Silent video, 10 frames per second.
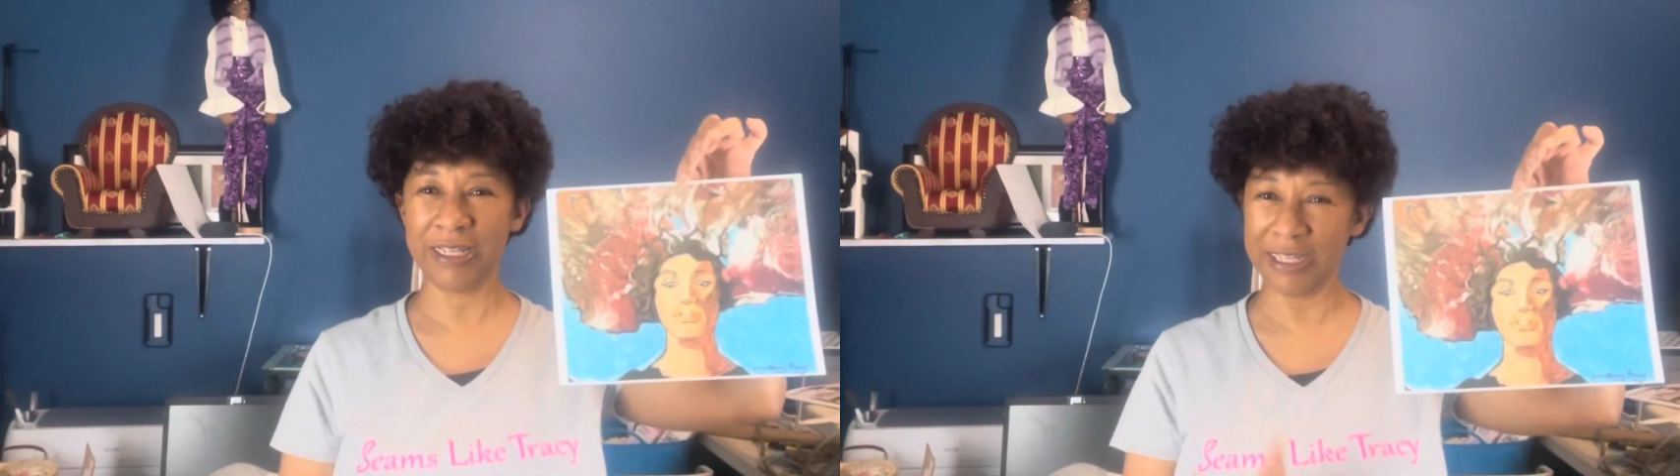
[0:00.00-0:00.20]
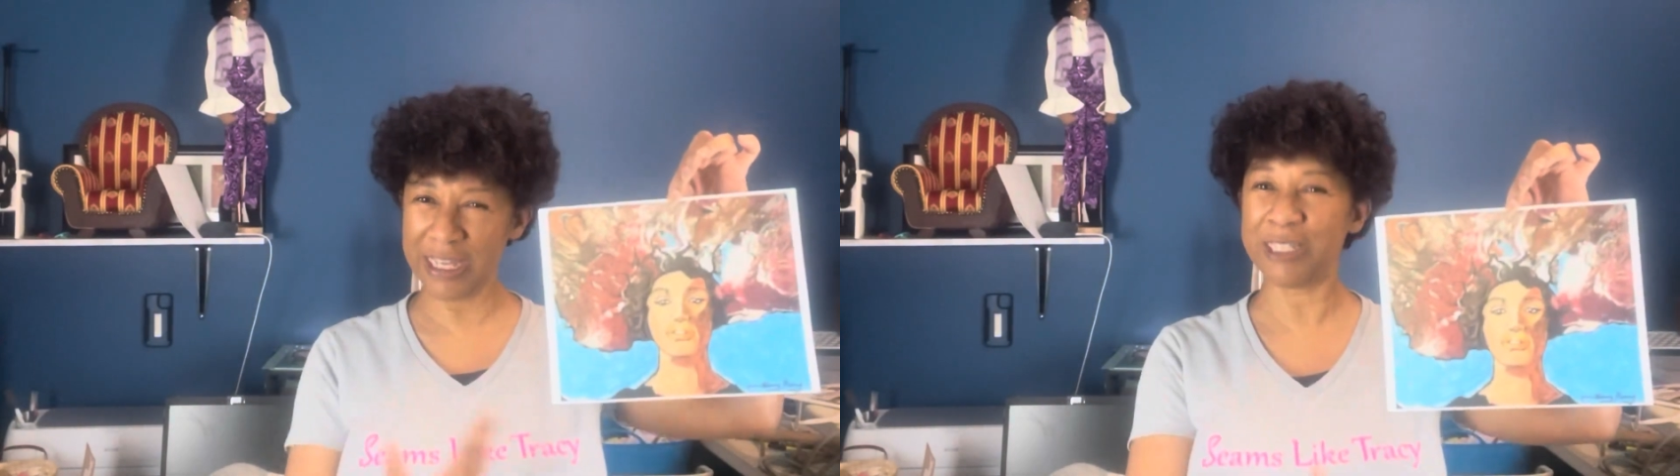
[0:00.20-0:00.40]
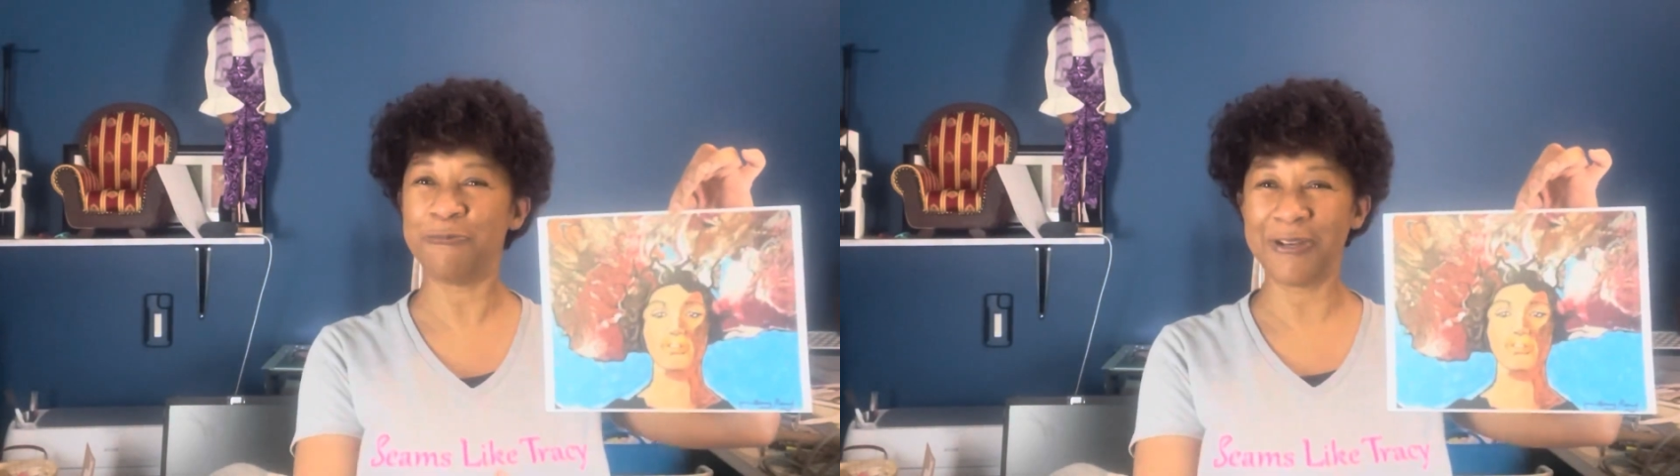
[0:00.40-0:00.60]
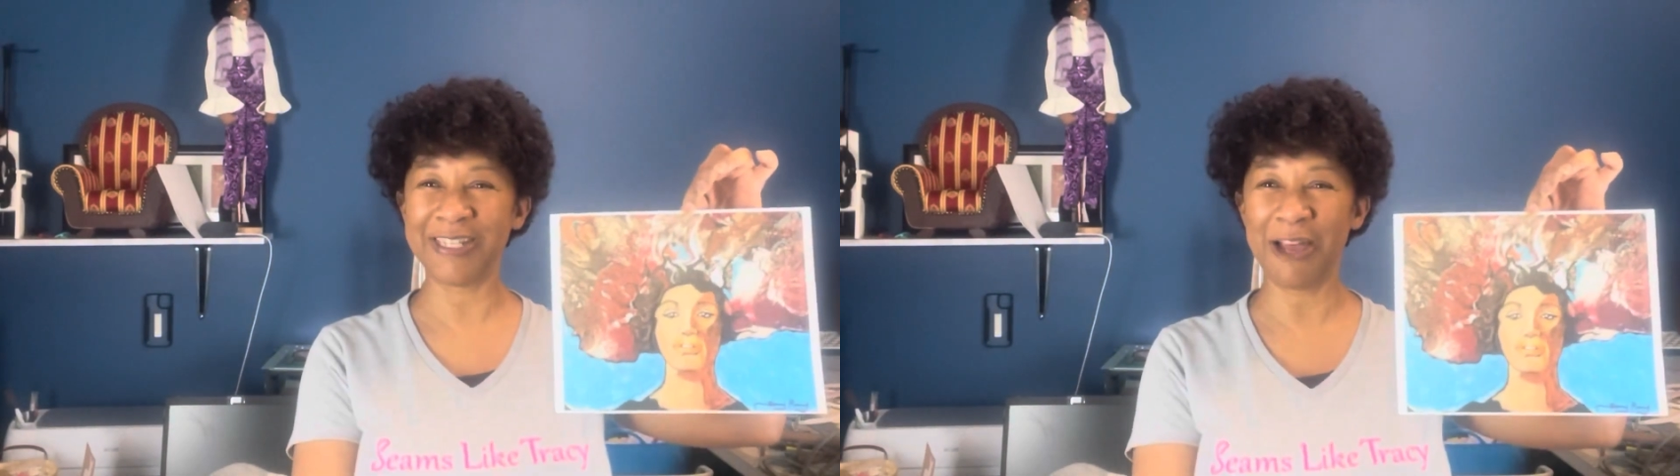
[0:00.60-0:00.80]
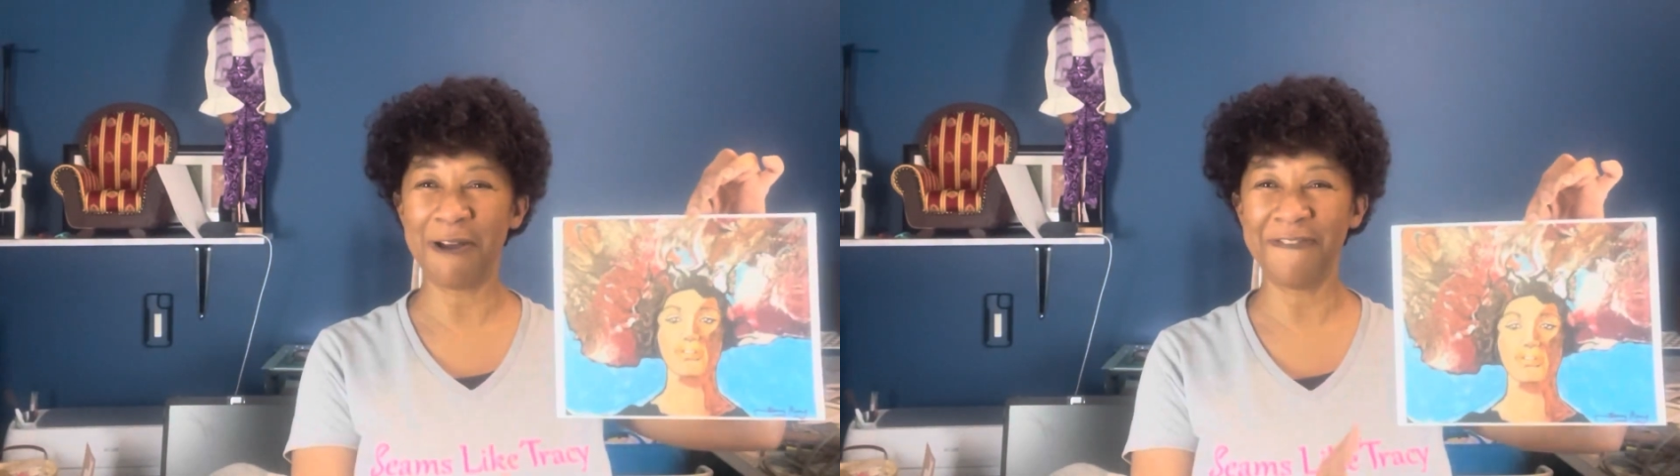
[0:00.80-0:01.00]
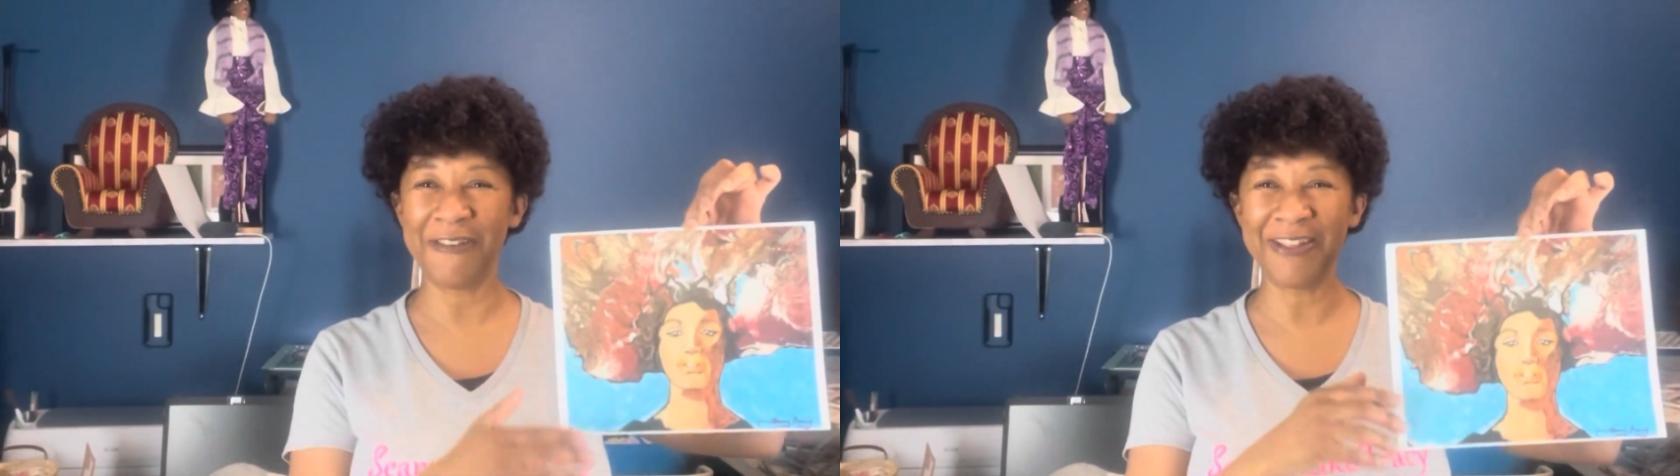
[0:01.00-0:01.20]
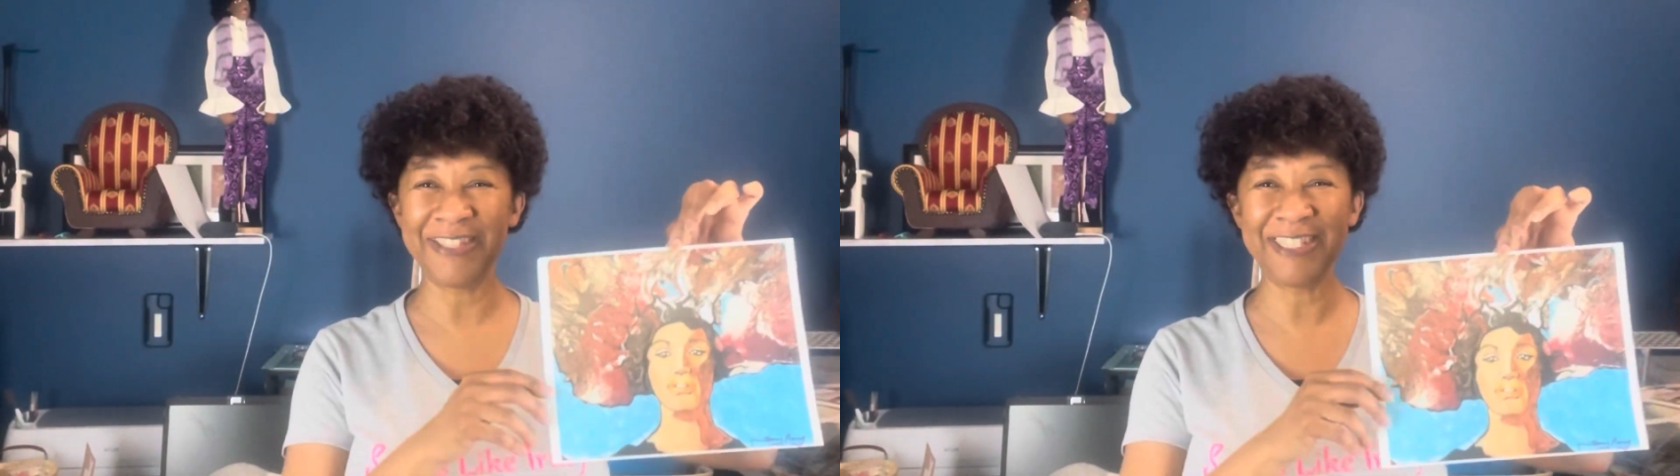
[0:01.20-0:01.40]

expressed how I felt.